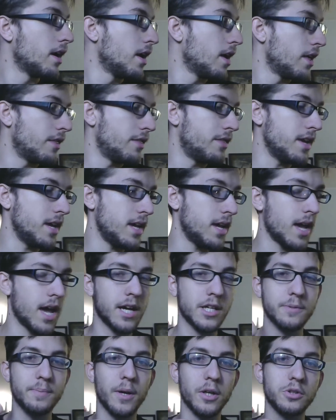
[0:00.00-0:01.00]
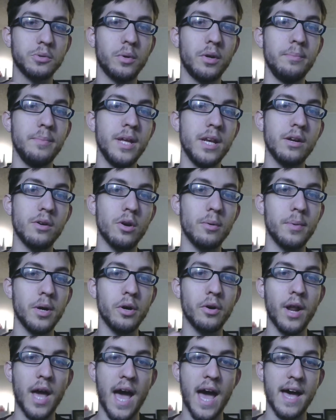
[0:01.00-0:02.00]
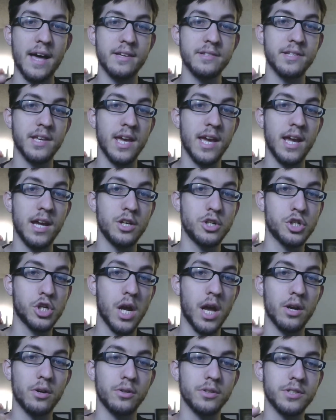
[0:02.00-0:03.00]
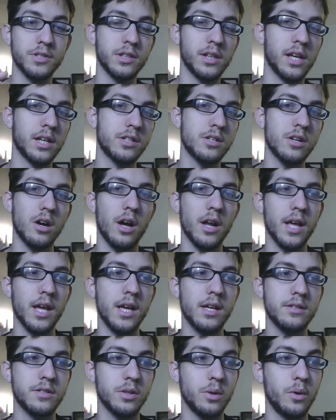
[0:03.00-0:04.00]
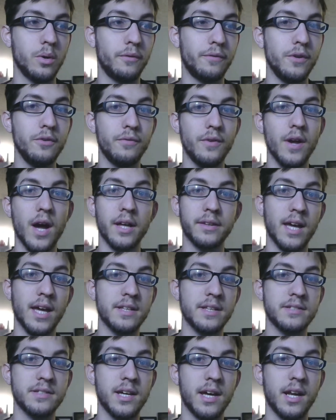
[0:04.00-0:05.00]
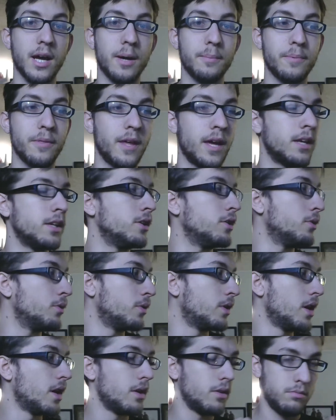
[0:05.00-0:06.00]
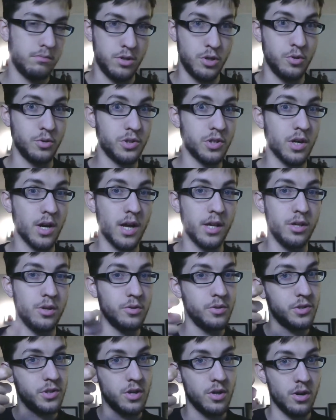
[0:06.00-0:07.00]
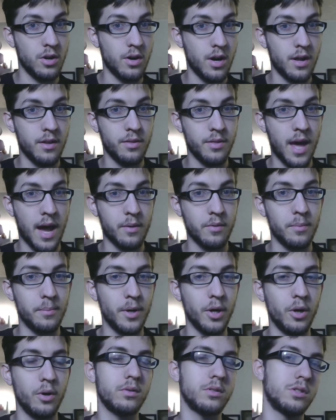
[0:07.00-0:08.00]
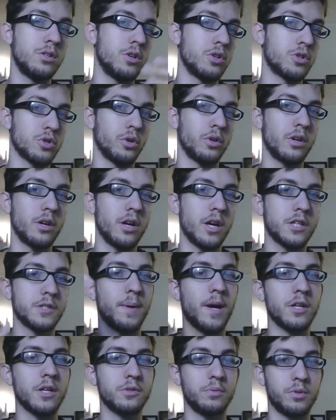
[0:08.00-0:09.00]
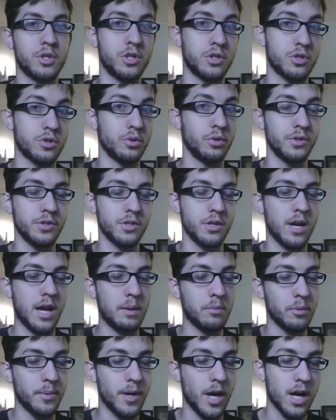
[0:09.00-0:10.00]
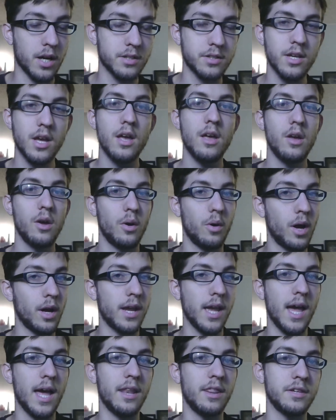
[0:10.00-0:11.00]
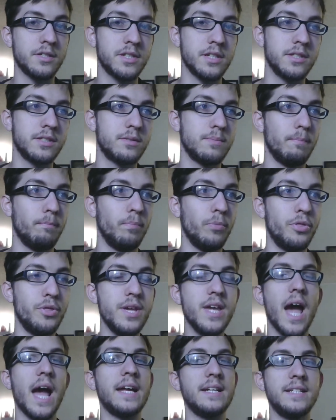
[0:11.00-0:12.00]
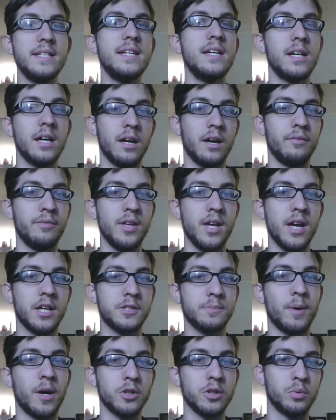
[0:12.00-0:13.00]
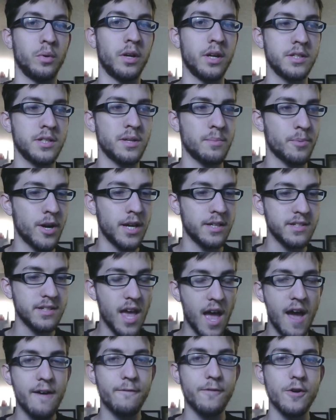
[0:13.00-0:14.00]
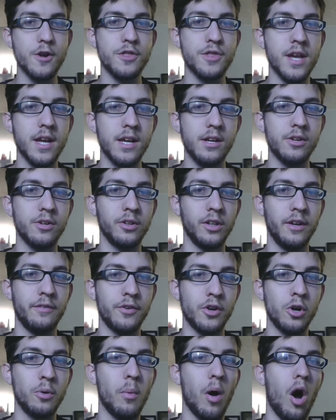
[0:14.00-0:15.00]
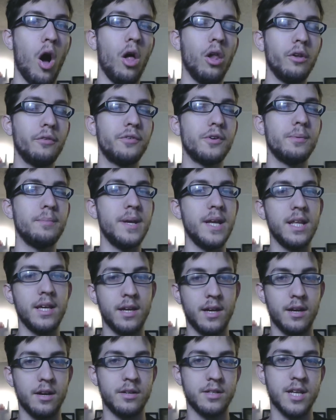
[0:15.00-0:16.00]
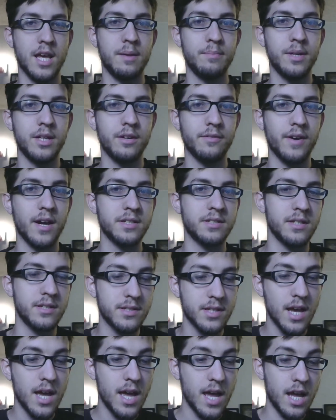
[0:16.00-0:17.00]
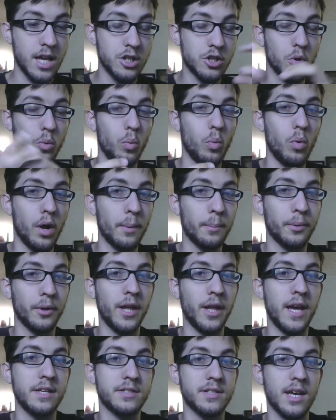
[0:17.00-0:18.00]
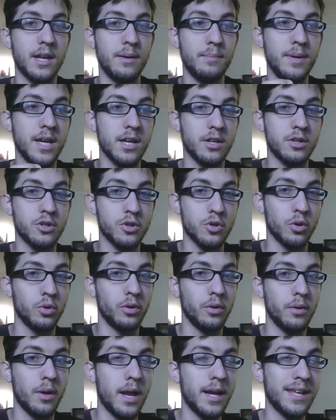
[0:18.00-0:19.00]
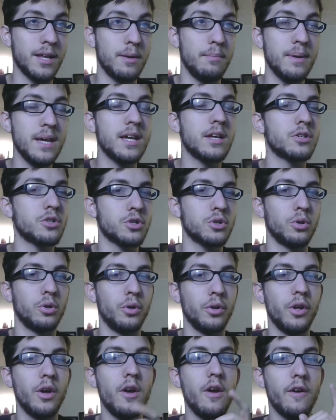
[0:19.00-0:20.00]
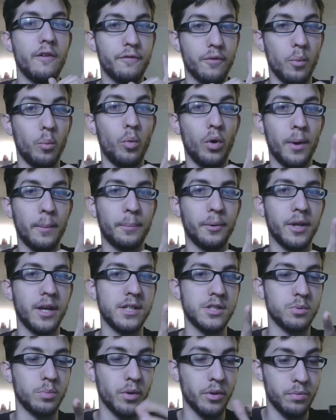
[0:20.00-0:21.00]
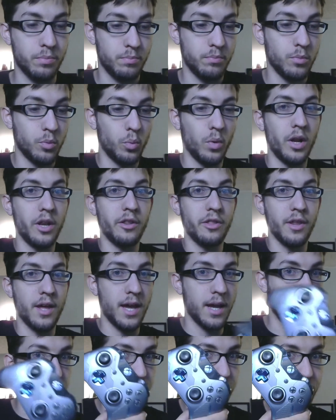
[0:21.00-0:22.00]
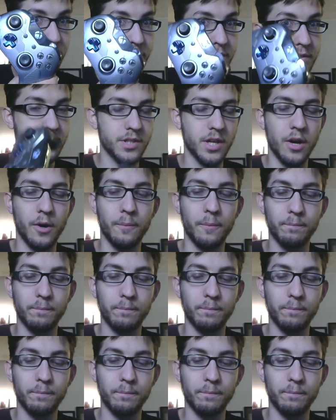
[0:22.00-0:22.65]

The Xbox One Media Remote has a channel selector on it, so if you've got that set up, then you use that remote to control your Xbox, which controls your cable box. Again, this is the idea of the Xbox One, is it brings everything in your living room, all of your media entertainment devices, into one place and can be controlled from one place with one thing. So